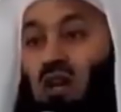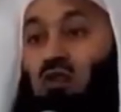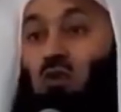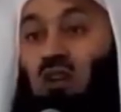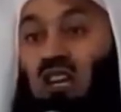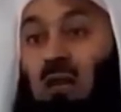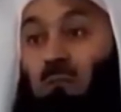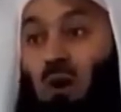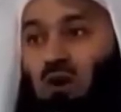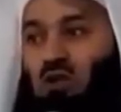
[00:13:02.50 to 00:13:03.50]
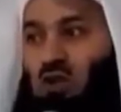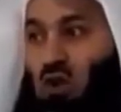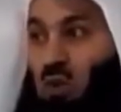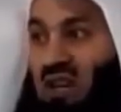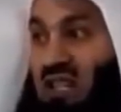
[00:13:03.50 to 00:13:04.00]
So keep on
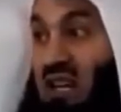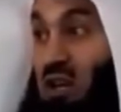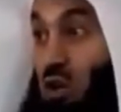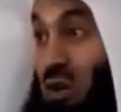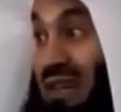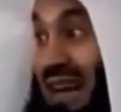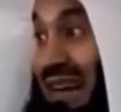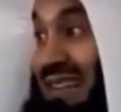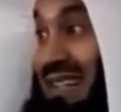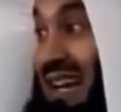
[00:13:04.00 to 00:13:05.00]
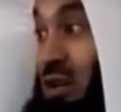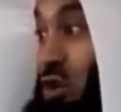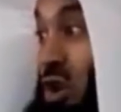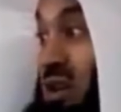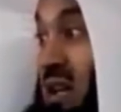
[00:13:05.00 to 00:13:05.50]
showing it in your character
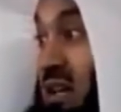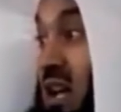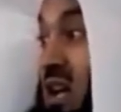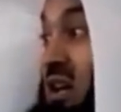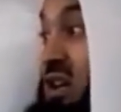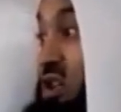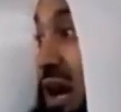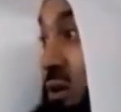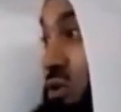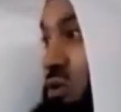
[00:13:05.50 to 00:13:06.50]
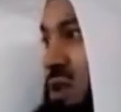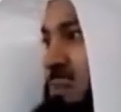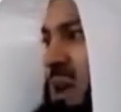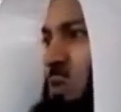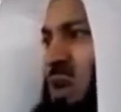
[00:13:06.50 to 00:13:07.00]
and conduct. Reach out to
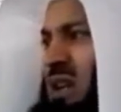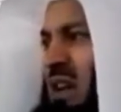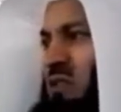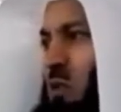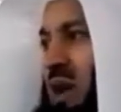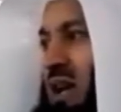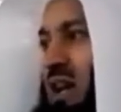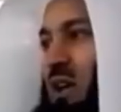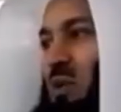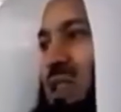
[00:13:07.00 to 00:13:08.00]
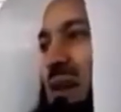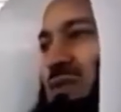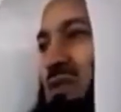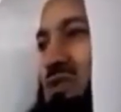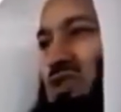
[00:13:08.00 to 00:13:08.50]
them in whatever way
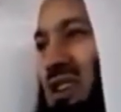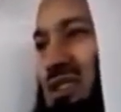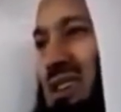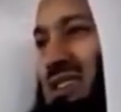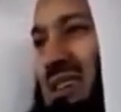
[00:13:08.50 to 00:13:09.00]
without judging.